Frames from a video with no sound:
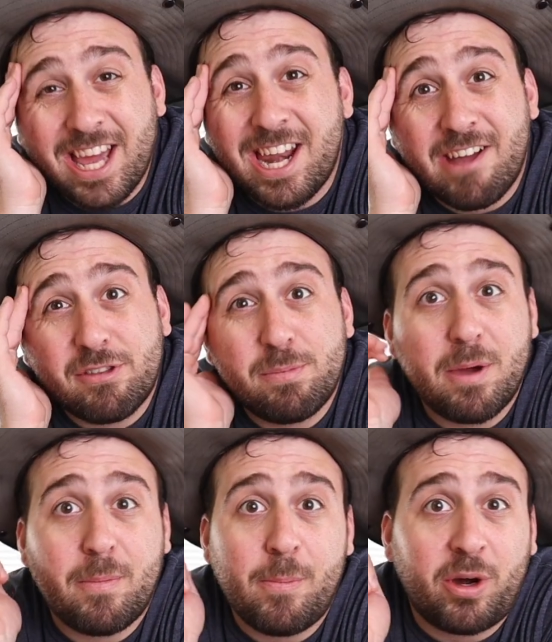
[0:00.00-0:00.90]
kind of have to be
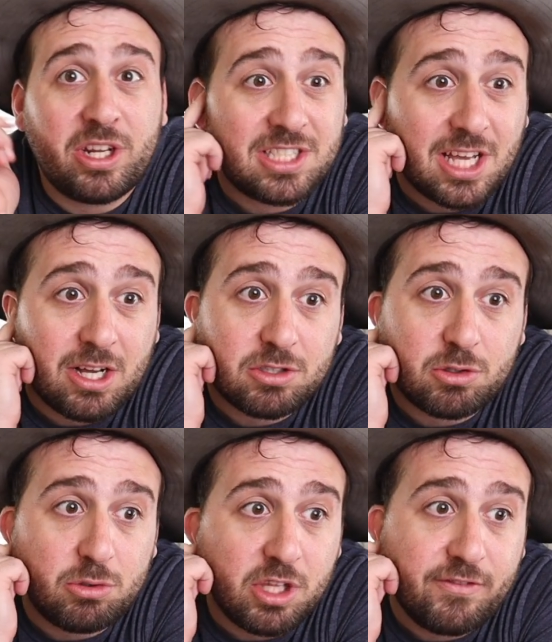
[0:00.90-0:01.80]
at my buddy's house
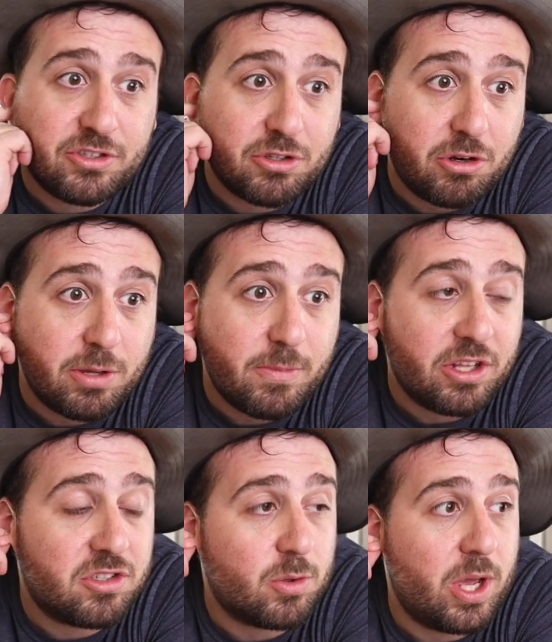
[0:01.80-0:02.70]
who lives 30
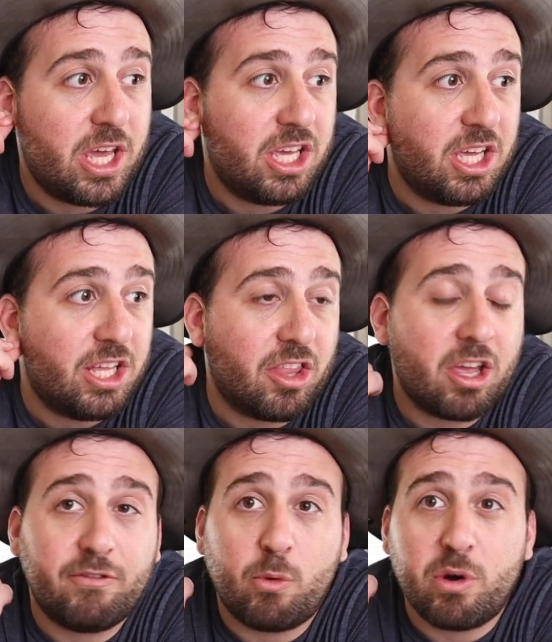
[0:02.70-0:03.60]
minutes away in
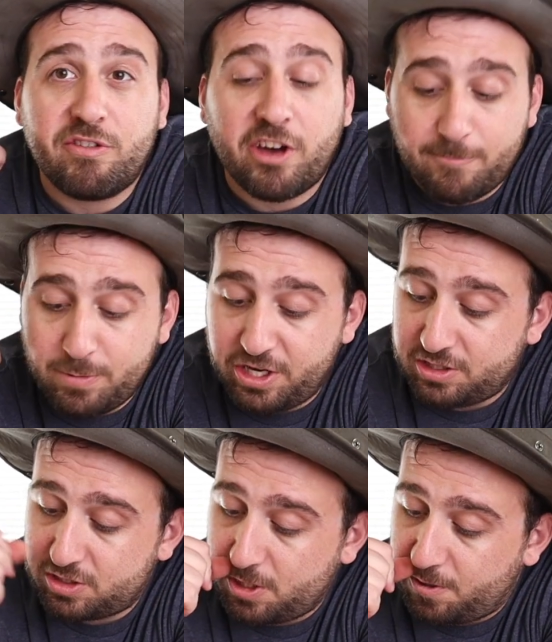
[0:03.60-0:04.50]
like 45
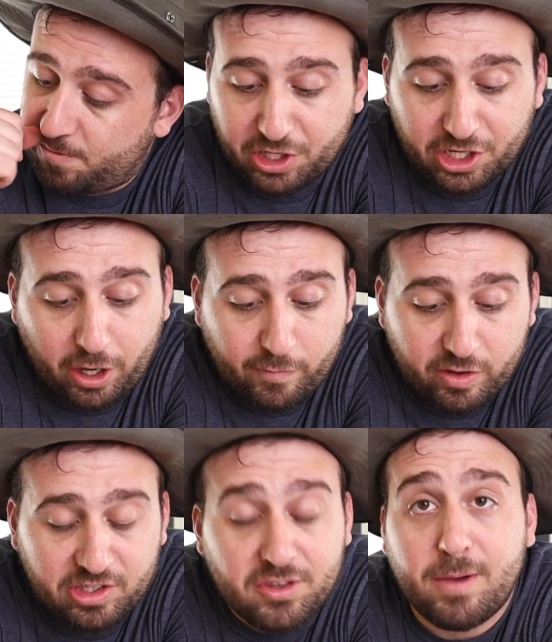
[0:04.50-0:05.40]
minutes. So we're gonna cover
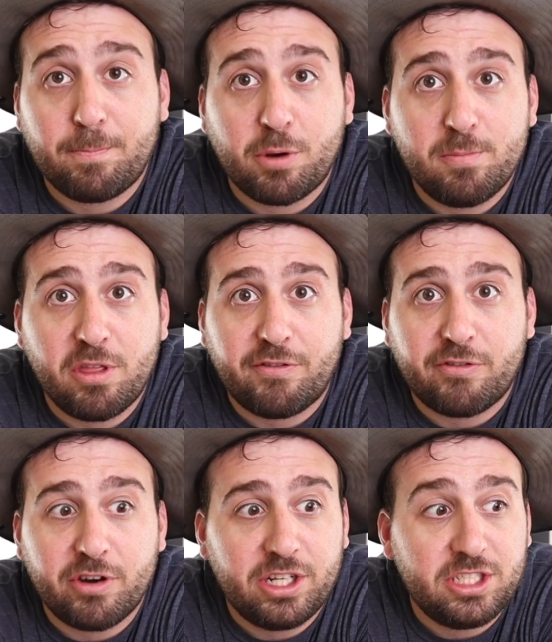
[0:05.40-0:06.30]
these up, put them in the
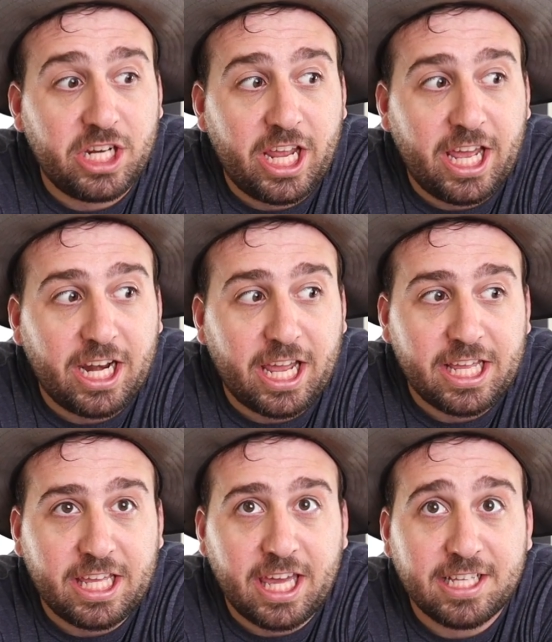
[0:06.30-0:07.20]
fridge, and I
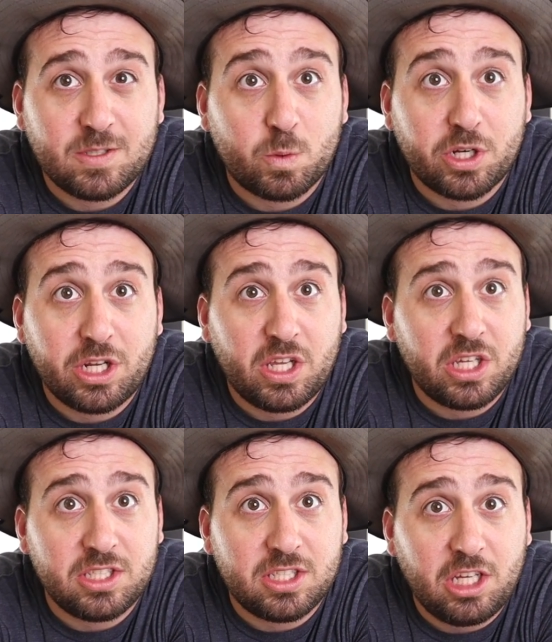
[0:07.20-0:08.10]
guess we're gonna
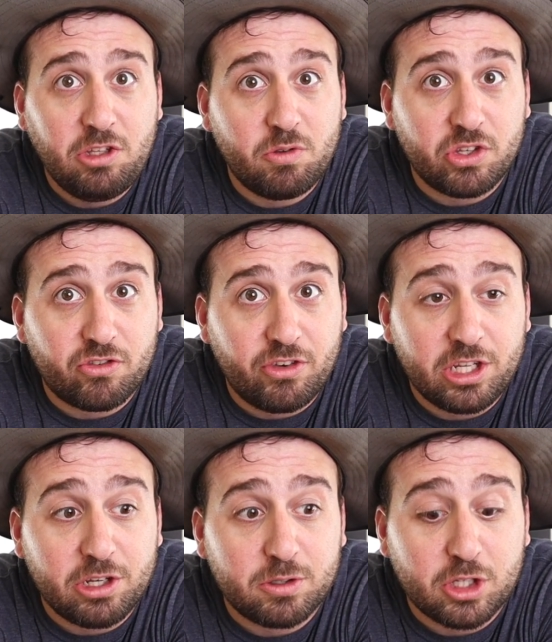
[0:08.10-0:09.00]
continue this
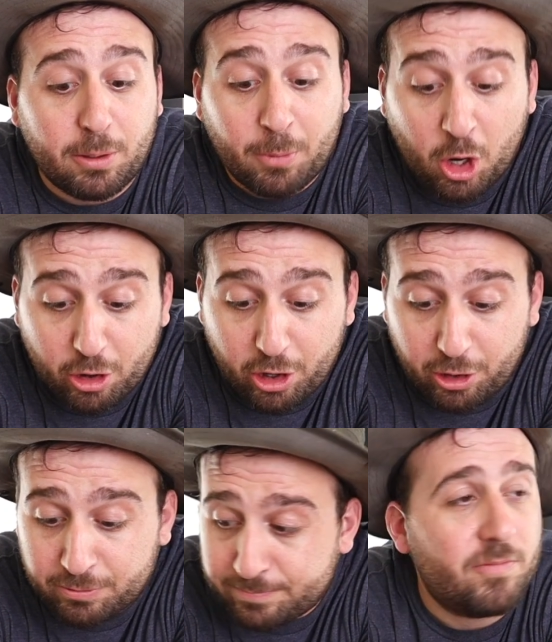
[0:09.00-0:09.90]
video
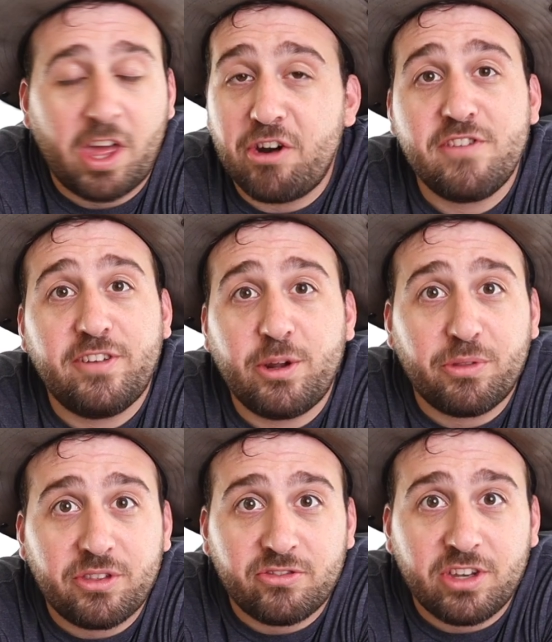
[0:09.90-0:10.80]
tomorrow. I don't even know what
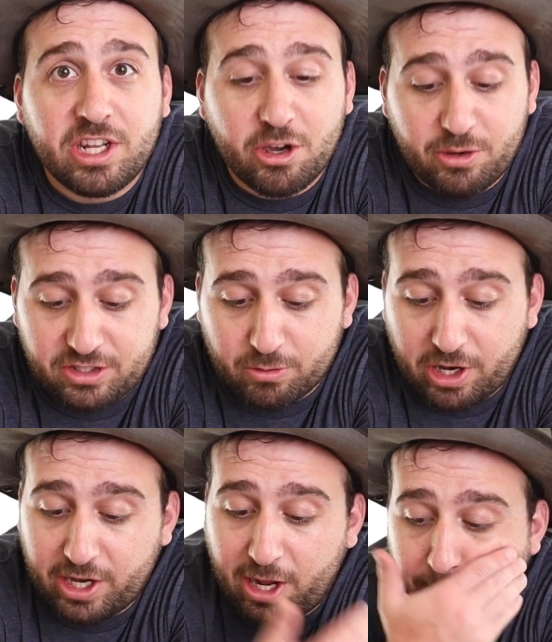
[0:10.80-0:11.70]
this video is
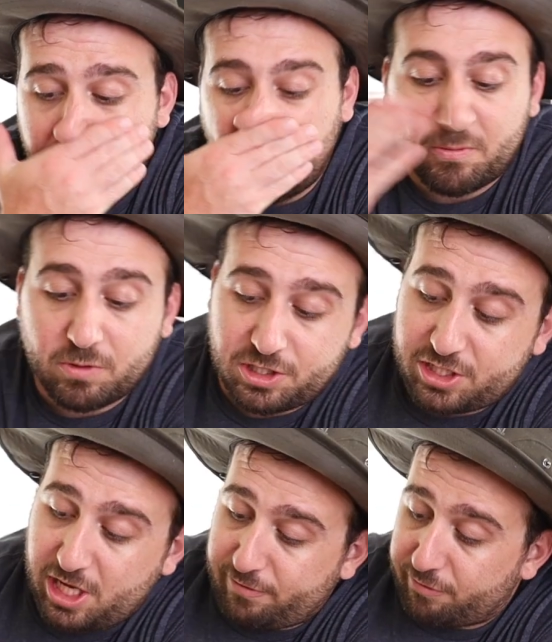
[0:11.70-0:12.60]
right now, but we're just
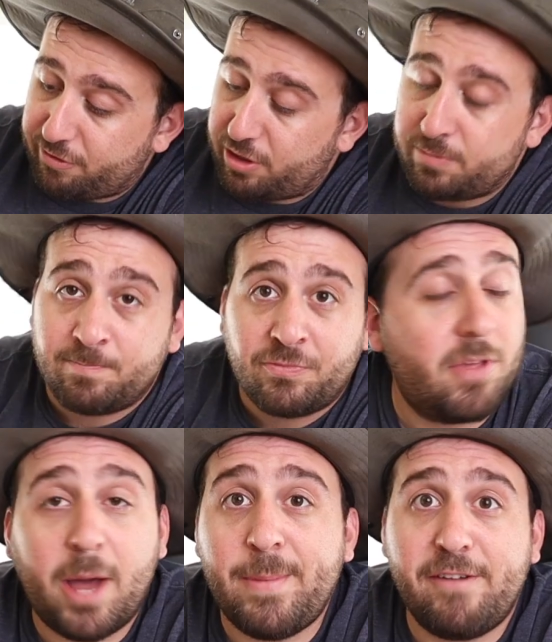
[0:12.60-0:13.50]
having fun.
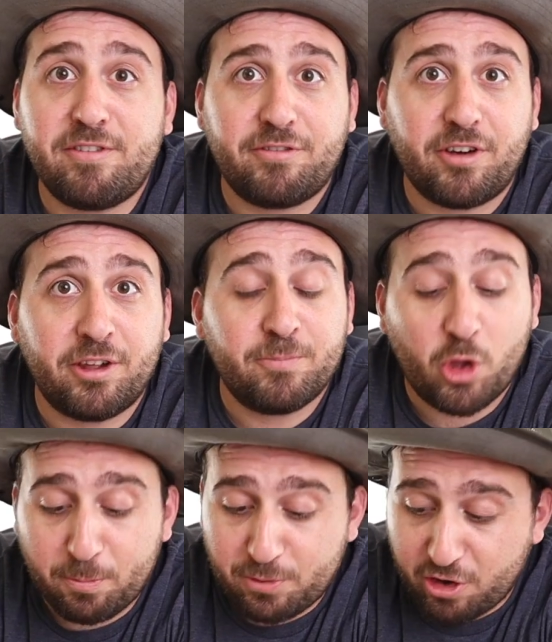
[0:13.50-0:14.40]
I'm having fun.
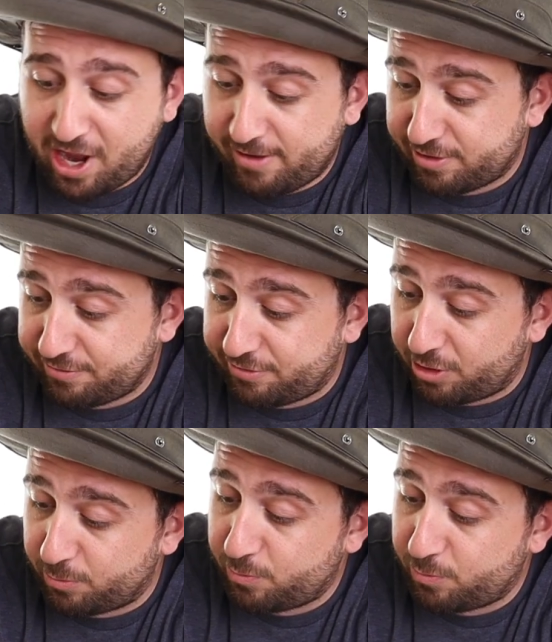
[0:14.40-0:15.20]
Hope you're having fun.